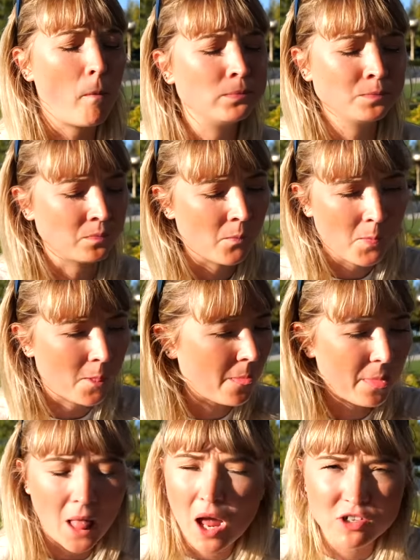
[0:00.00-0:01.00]
It
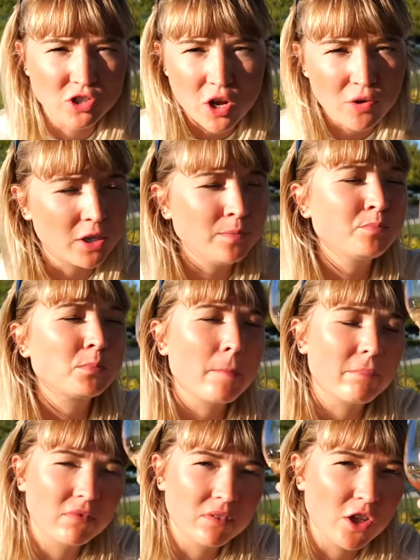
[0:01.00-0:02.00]
looks so good.
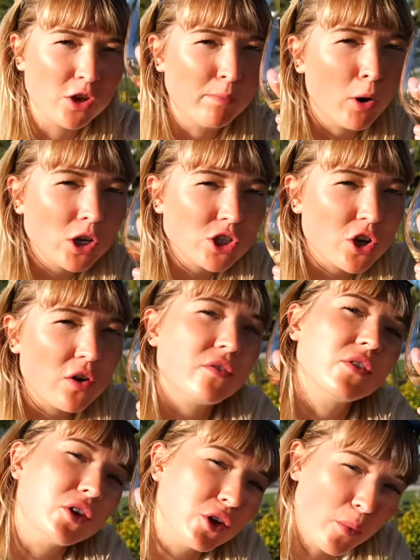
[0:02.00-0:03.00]
And then you polish off
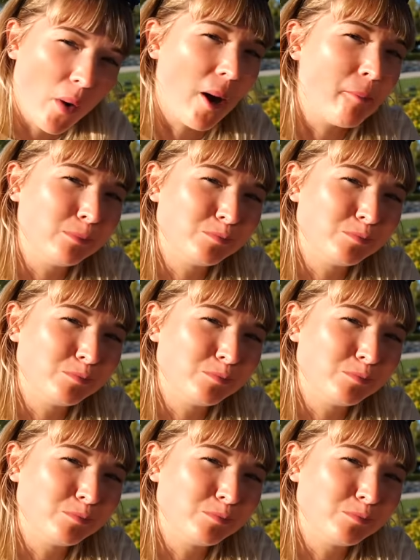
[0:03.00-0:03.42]
your wine.